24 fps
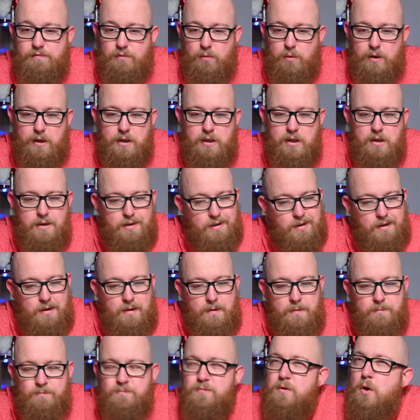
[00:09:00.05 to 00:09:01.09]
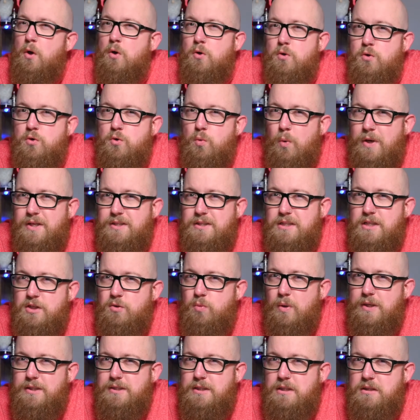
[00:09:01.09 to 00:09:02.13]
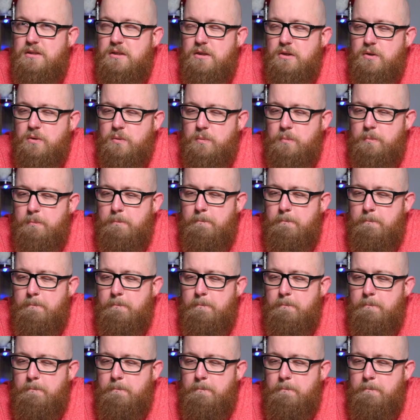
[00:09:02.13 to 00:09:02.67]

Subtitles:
away. 2022.